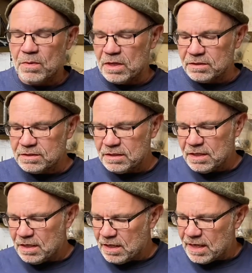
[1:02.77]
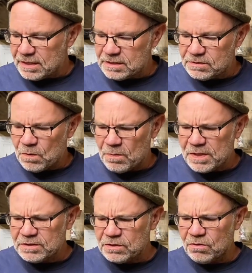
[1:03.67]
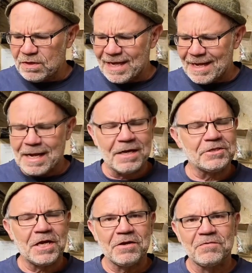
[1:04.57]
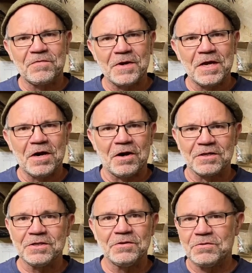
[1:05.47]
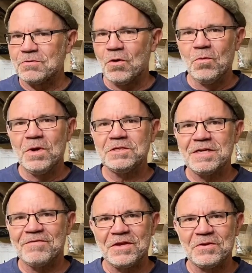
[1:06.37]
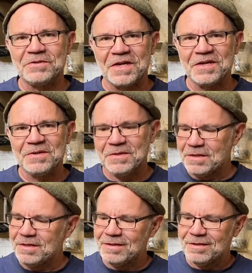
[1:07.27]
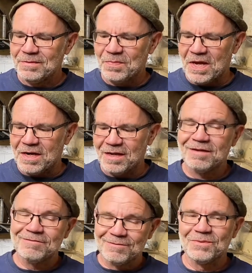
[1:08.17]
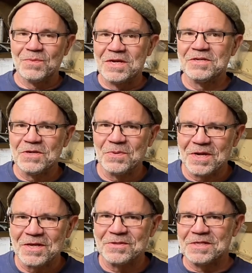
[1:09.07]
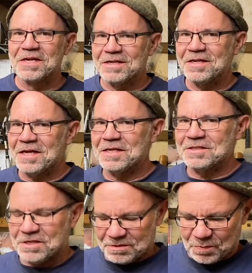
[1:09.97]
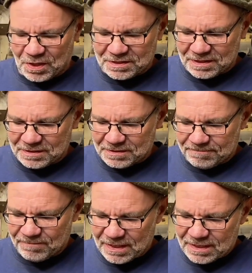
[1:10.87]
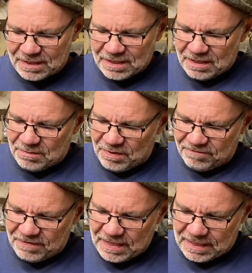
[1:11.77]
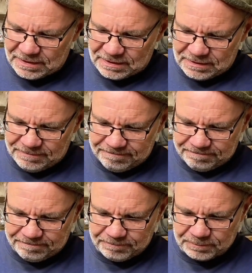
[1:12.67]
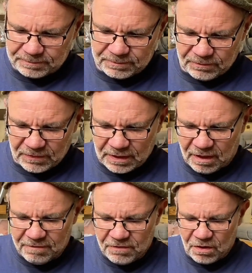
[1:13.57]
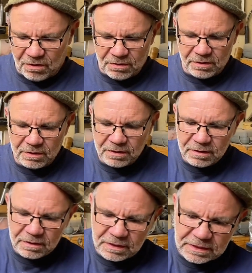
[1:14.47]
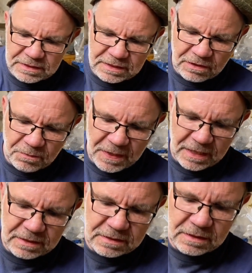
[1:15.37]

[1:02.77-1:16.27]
world. It's what we used to call a get out of jail free card. You almost never use it, but when you do want to use it, it's just priceless. But for this, I've got these steel pins,